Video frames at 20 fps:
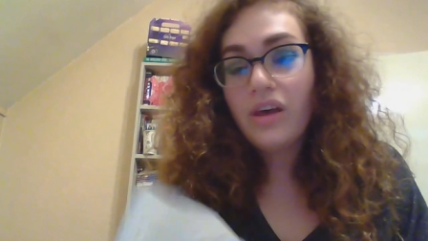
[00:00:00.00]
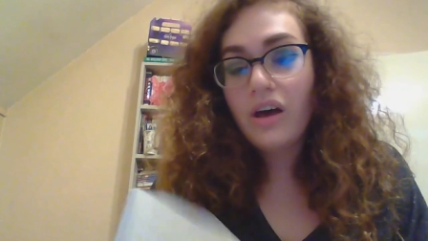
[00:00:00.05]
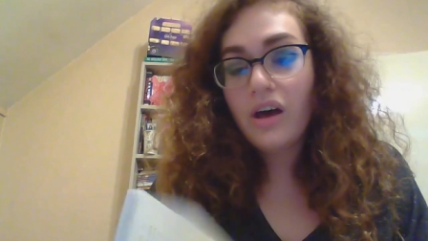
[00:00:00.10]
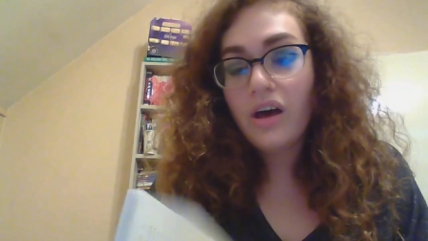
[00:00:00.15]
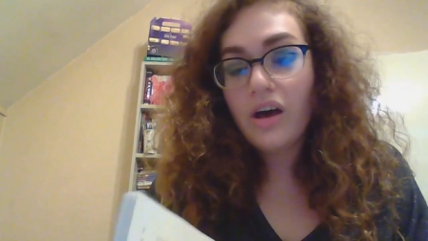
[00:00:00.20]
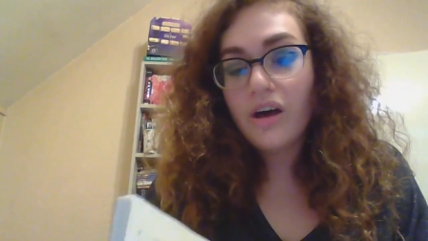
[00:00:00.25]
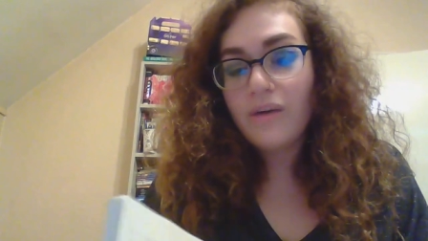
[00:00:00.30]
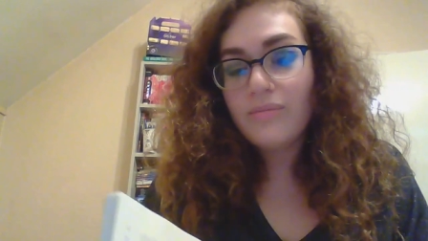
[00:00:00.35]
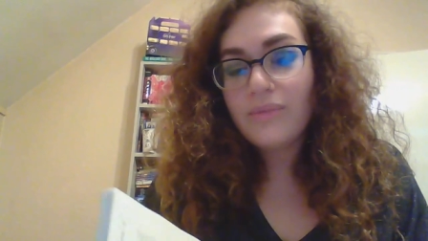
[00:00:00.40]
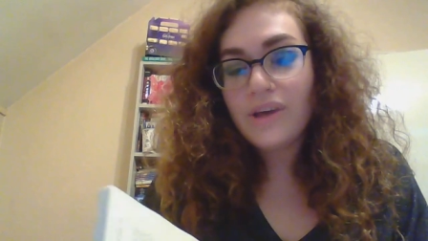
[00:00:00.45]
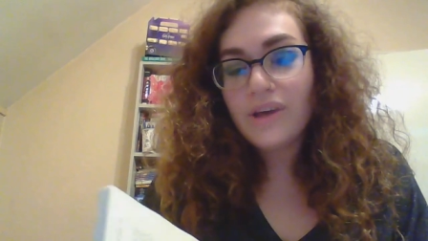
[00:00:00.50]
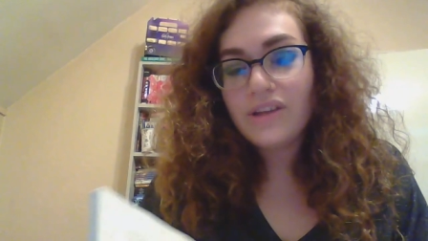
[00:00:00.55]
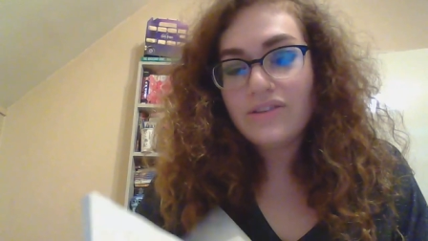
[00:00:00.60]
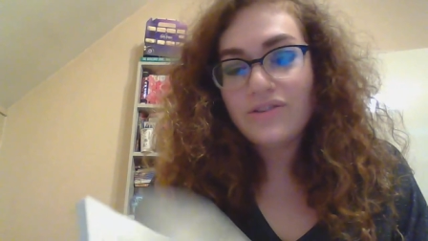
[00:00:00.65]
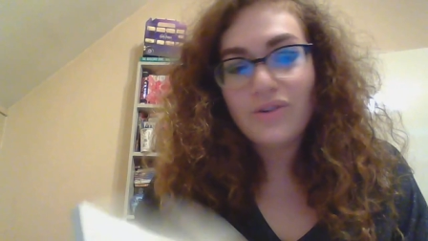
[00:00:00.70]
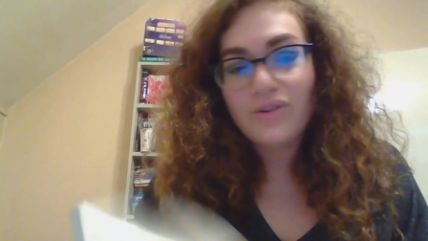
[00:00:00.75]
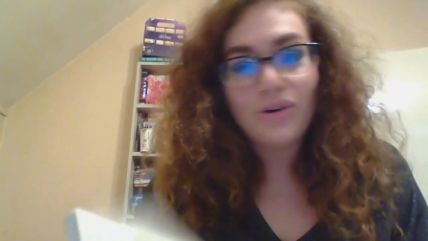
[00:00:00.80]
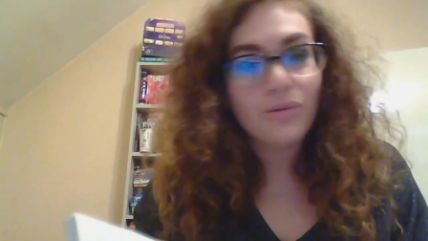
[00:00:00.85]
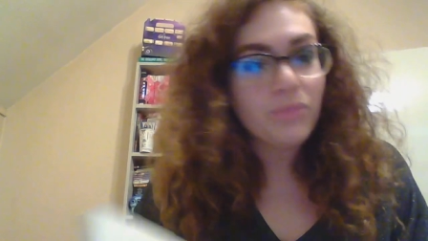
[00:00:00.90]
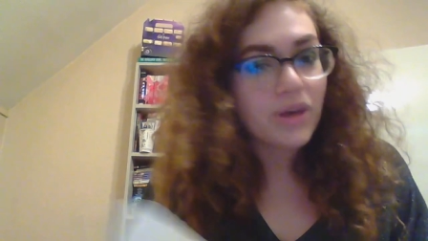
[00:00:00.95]

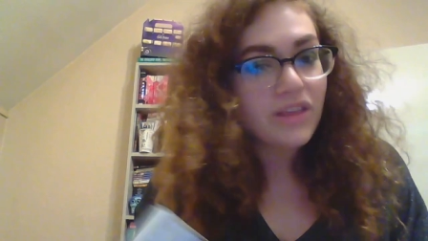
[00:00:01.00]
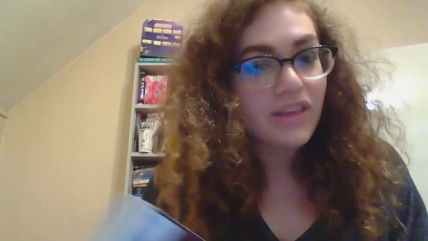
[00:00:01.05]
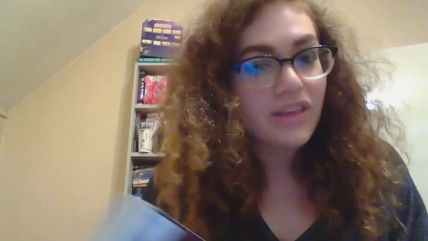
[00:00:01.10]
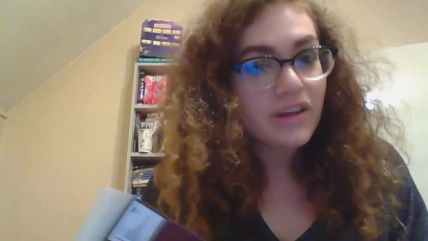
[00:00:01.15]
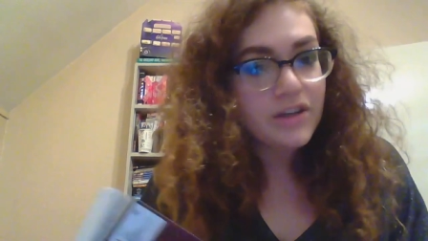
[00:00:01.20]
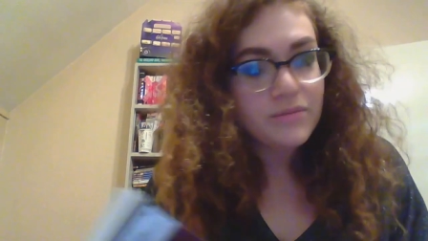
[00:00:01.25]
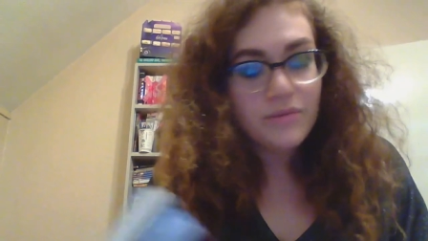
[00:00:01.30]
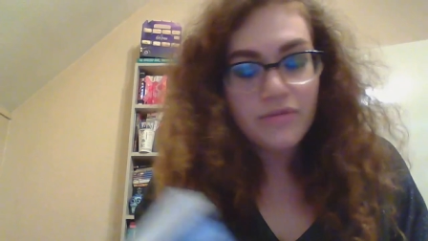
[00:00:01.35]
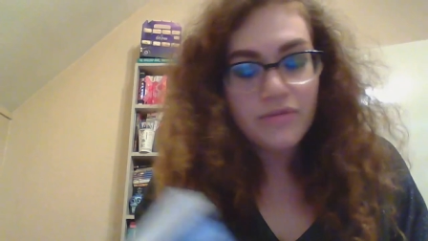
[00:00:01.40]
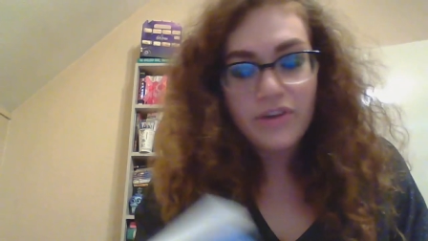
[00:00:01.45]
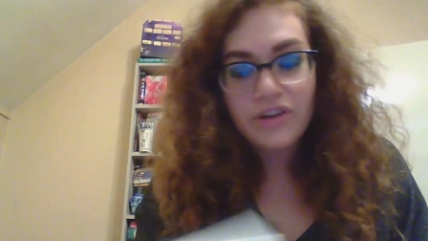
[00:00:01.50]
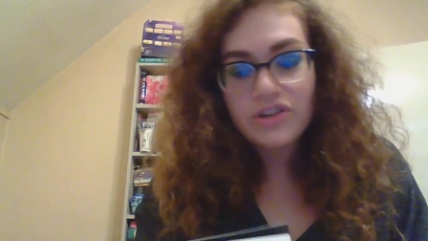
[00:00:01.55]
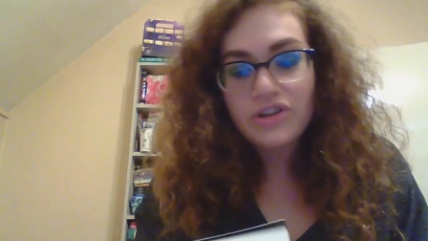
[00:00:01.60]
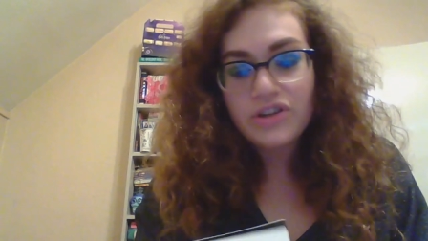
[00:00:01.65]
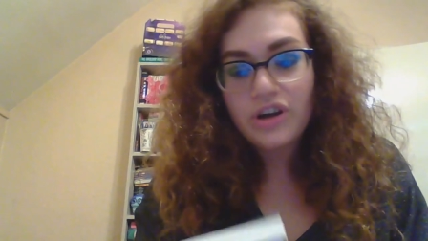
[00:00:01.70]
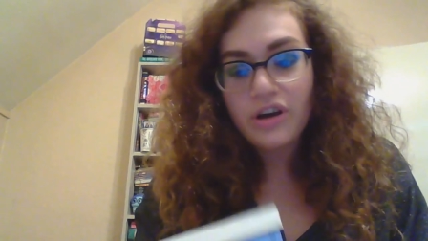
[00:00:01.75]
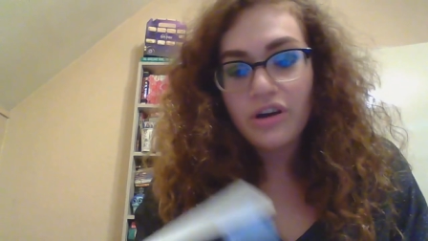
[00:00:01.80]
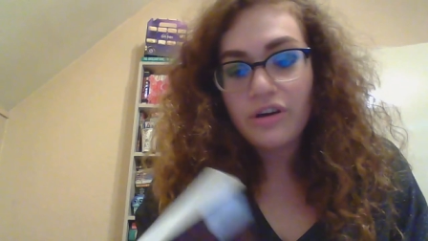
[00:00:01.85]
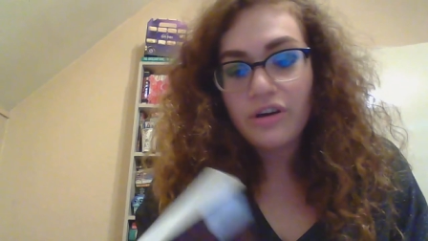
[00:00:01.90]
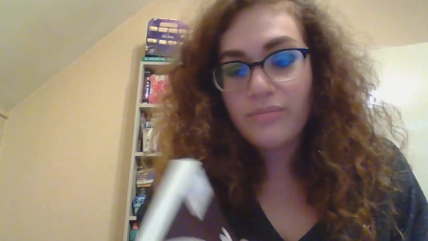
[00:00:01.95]
it's not a big thing to be
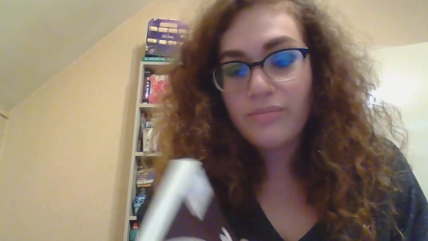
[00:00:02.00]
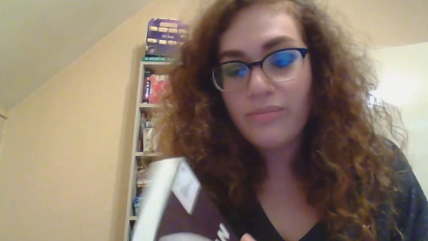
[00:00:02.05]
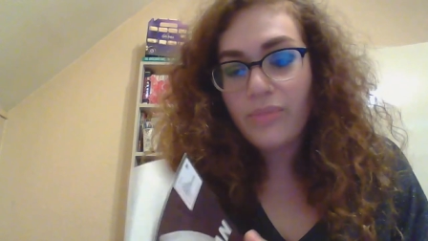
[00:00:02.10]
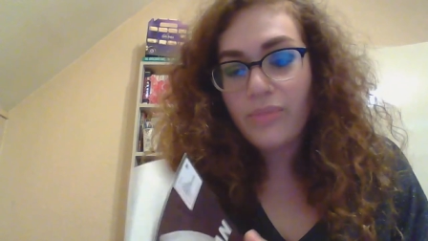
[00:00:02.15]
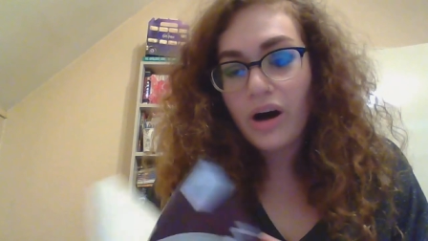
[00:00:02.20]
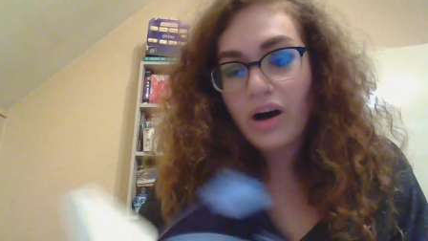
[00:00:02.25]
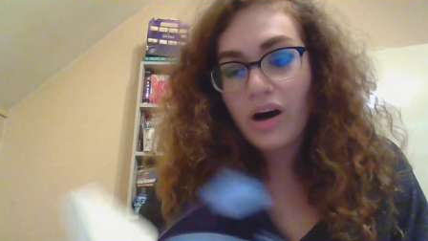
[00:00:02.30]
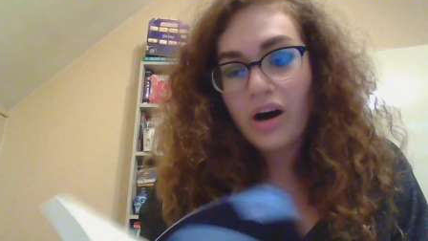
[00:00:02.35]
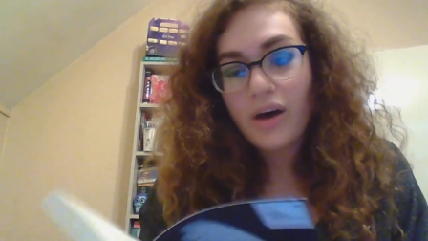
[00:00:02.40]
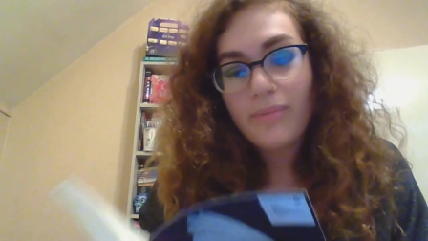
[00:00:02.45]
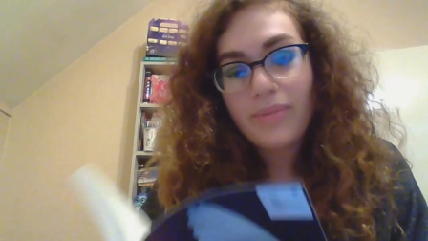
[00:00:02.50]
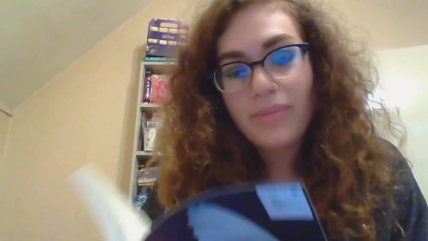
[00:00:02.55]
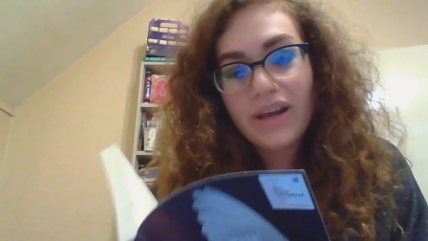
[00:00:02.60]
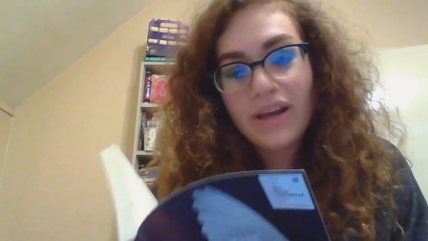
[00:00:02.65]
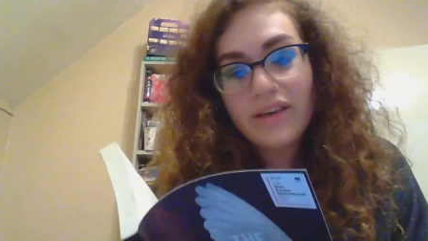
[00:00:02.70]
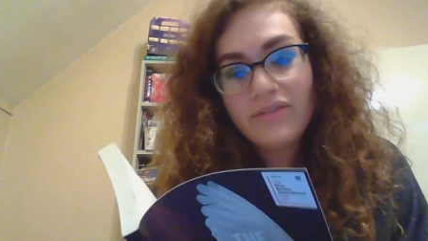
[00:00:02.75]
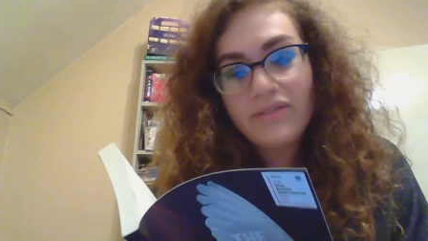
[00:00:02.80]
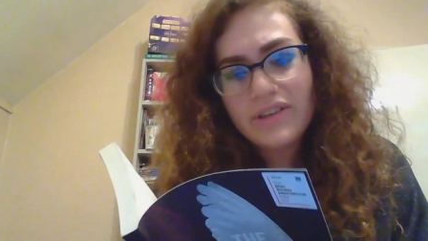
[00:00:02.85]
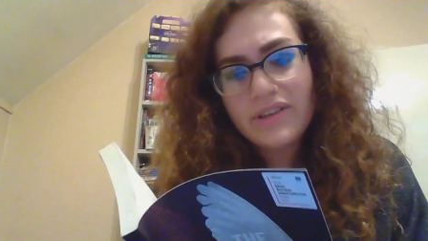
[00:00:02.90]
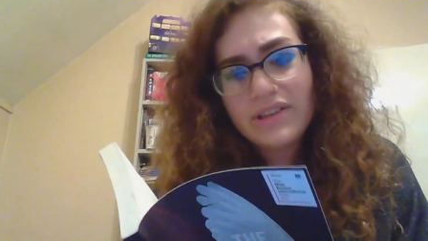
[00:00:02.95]
vegetarian, but I
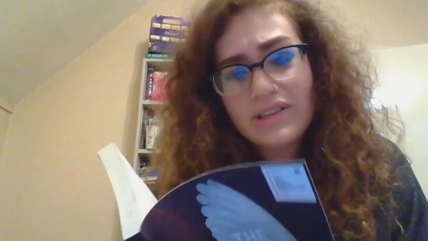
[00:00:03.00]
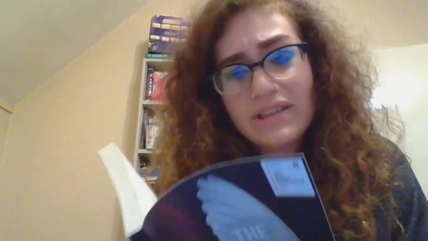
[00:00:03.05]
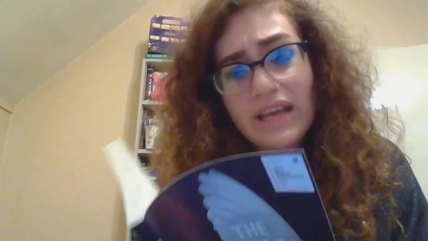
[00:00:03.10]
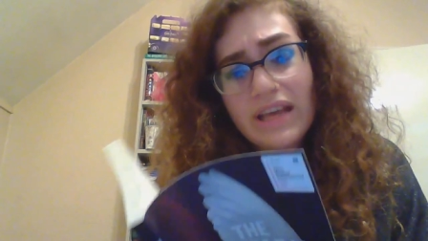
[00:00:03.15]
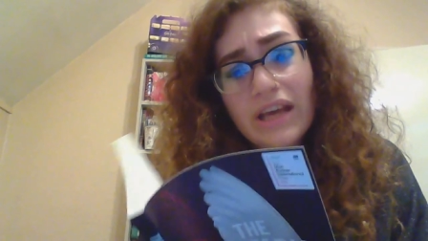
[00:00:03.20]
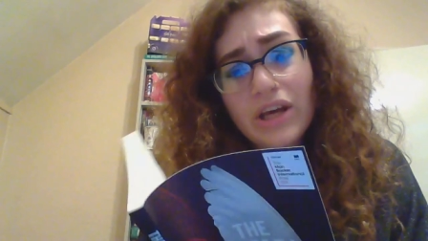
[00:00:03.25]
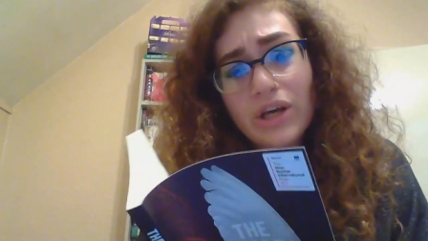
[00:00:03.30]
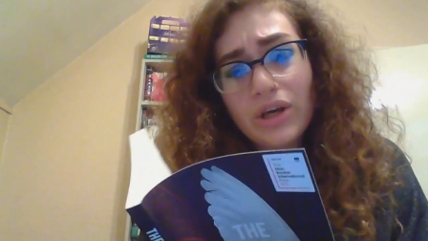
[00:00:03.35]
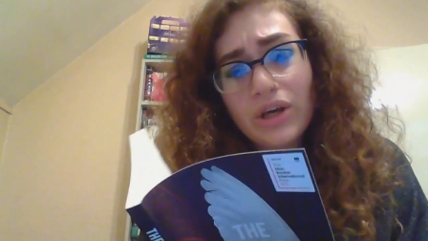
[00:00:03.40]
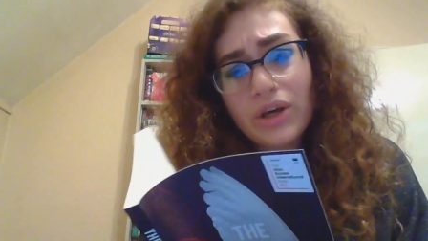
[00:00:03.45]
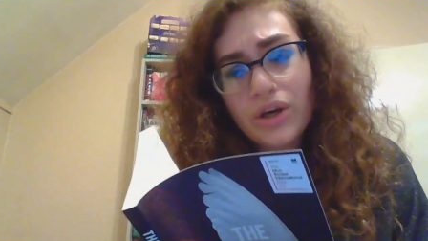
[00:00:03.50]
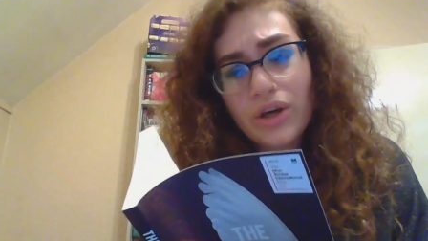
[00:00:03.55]
believe this is setting,